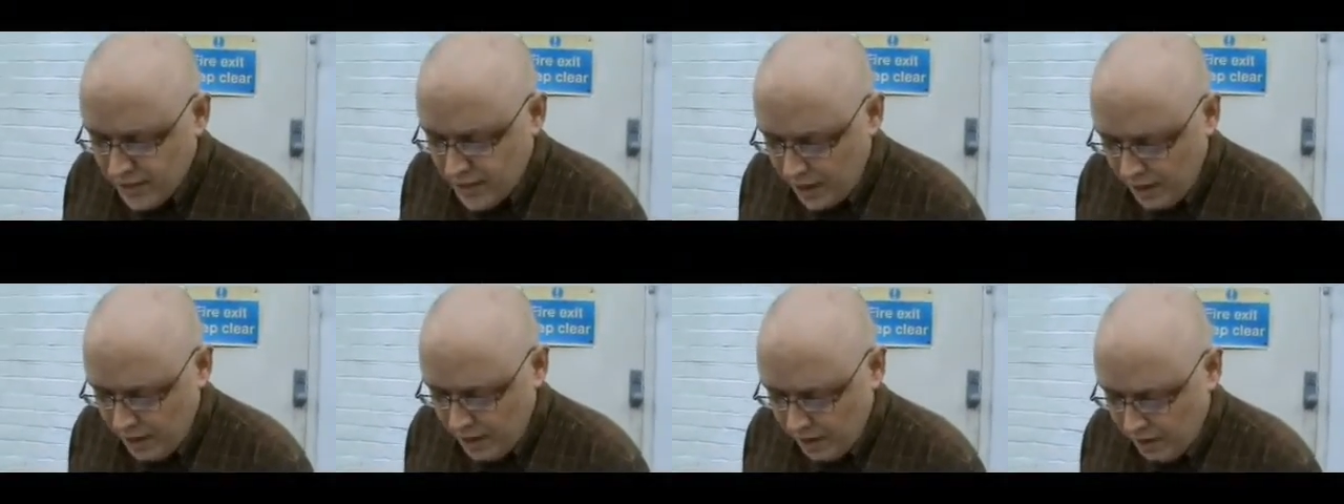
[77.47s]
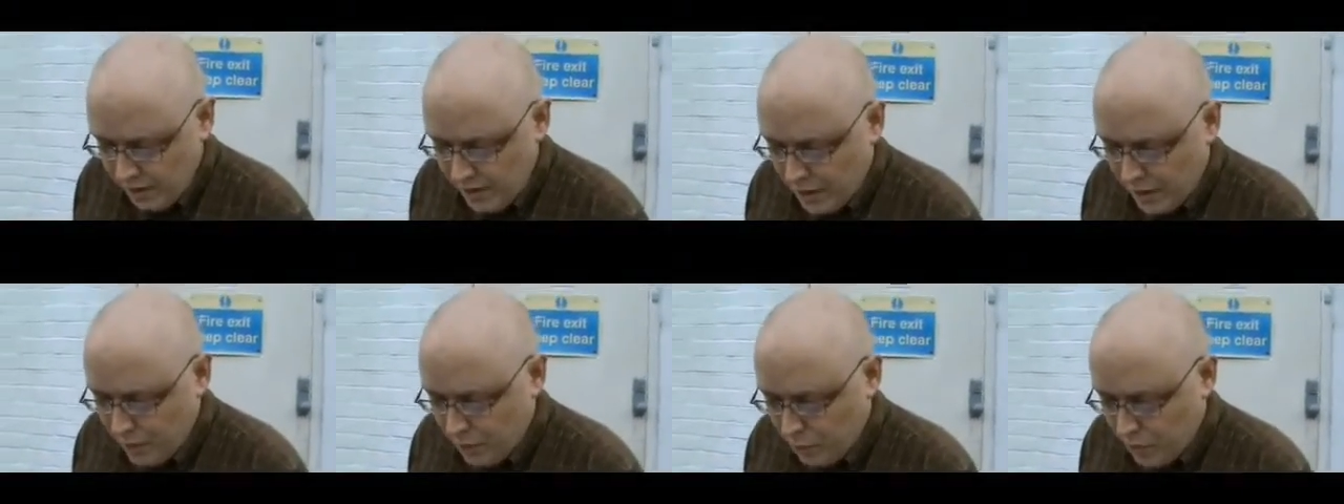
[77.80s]
Is
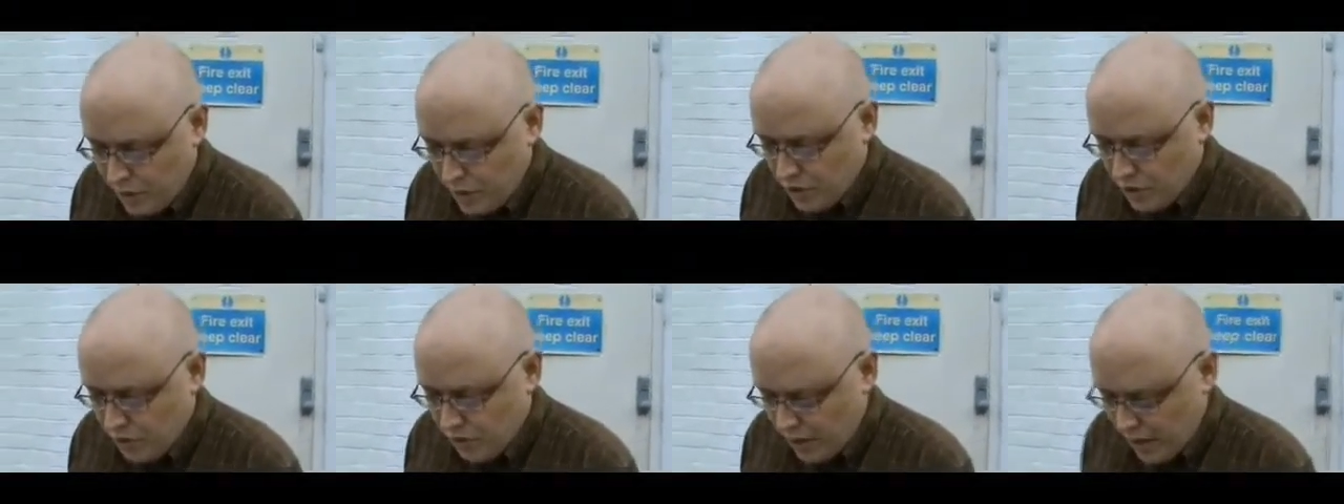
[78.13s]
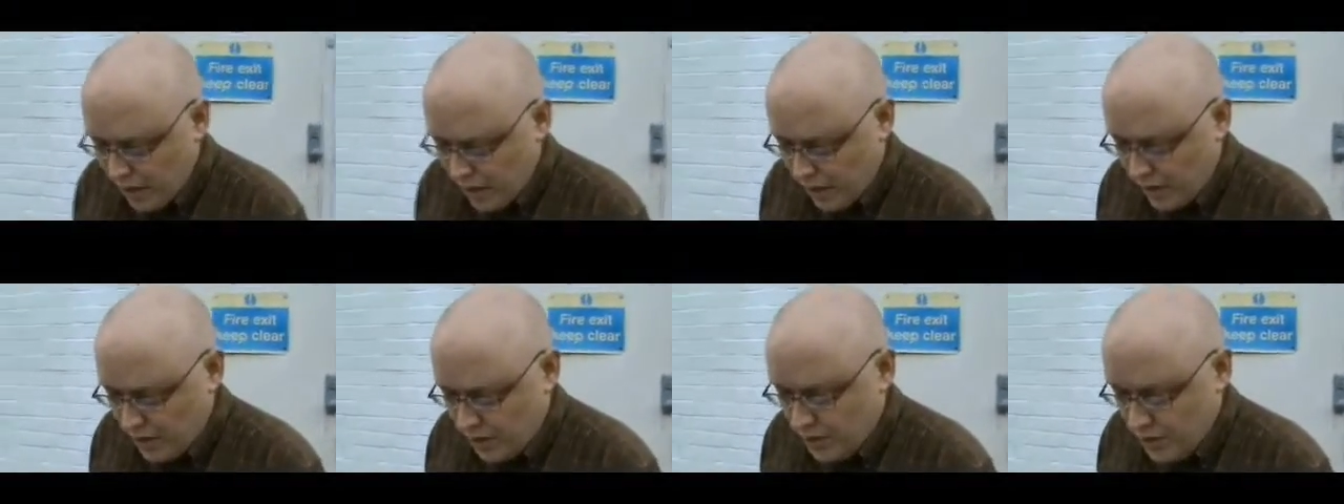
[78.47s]
anything
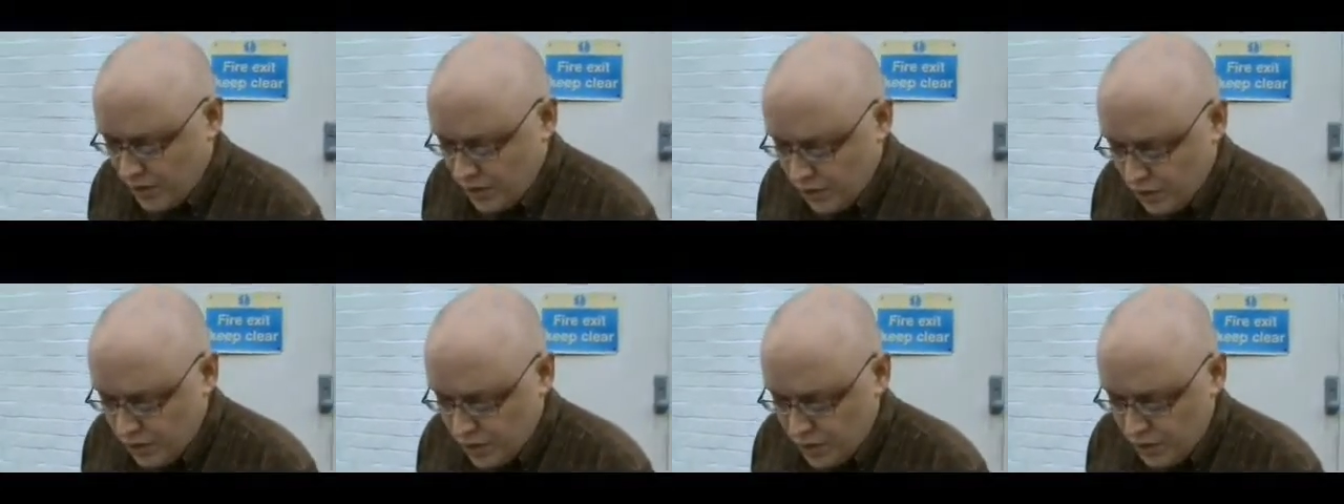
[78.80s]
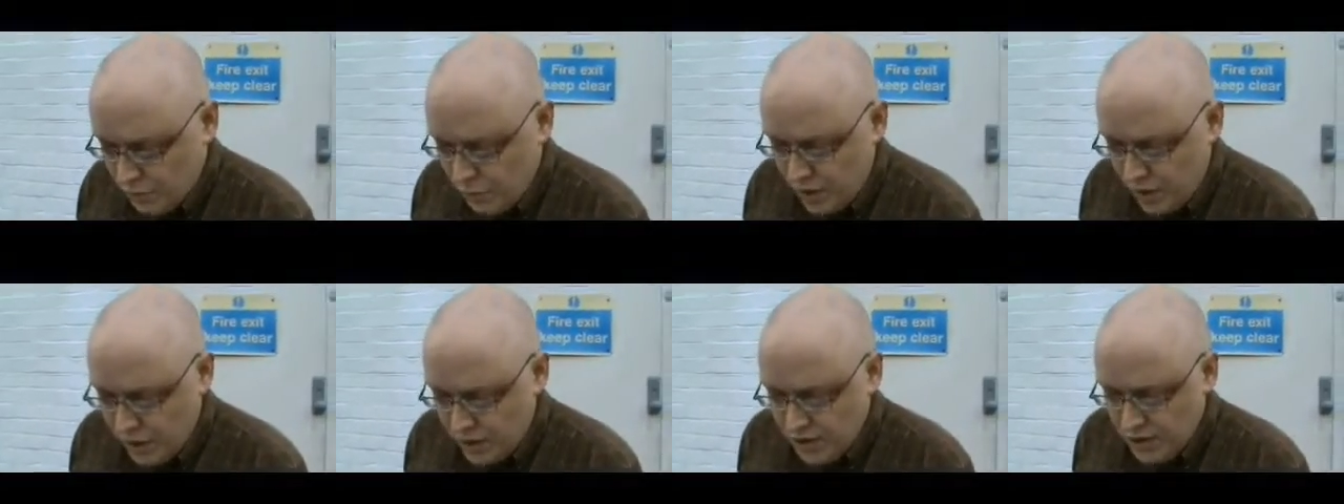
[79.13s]
betrayed,
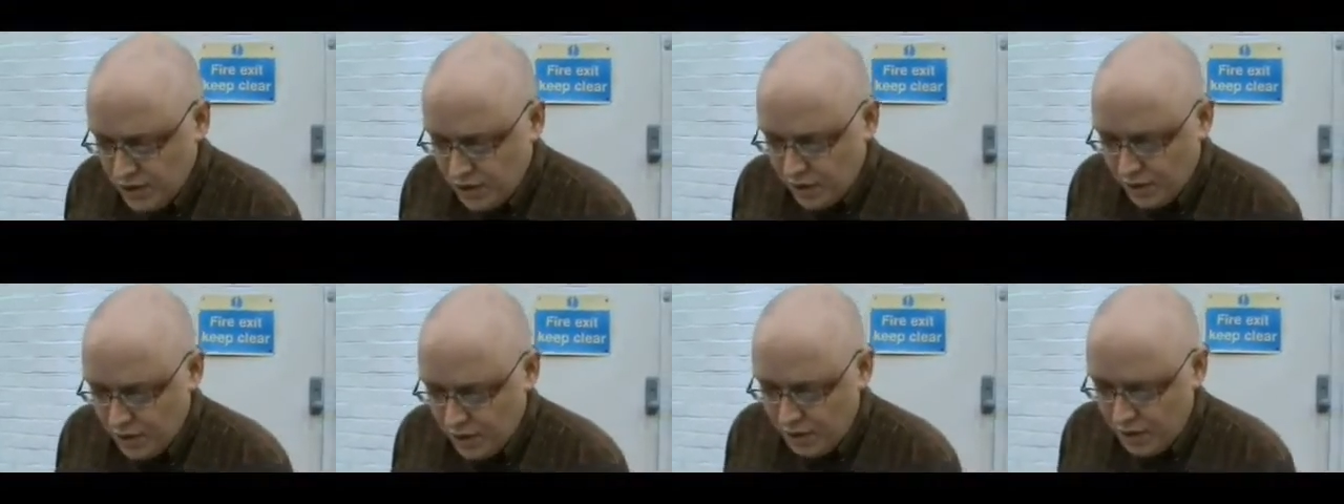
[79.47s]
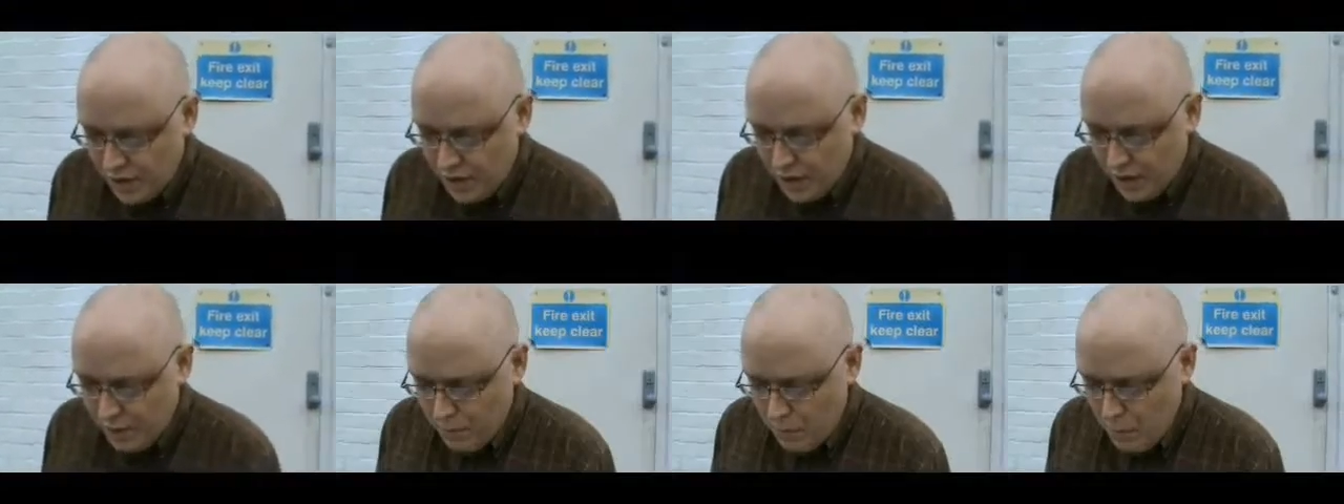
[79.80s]
suspicion,
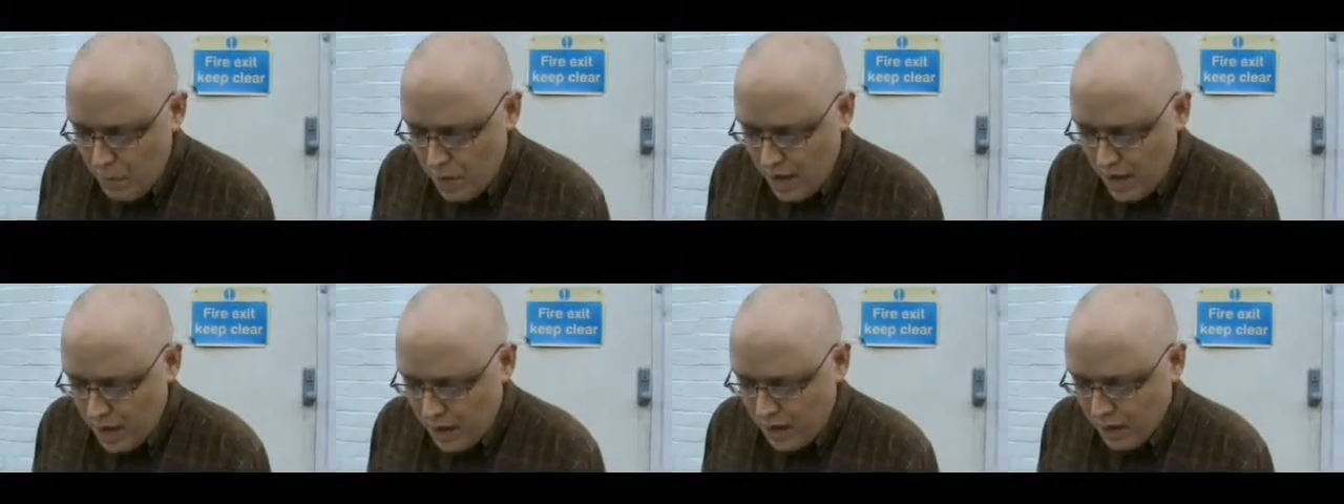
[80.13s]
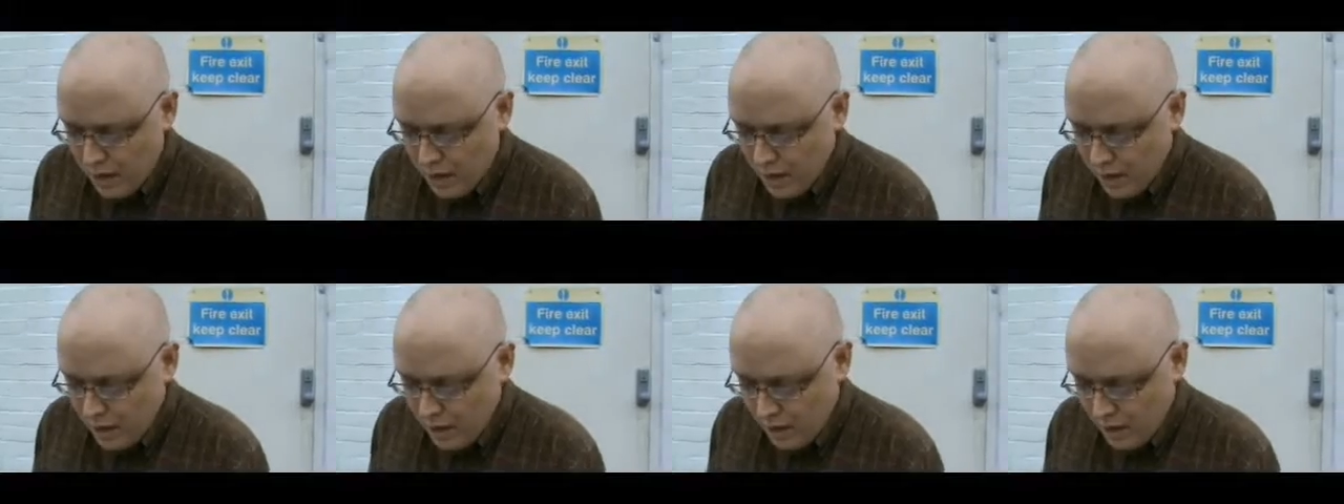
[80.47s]
there may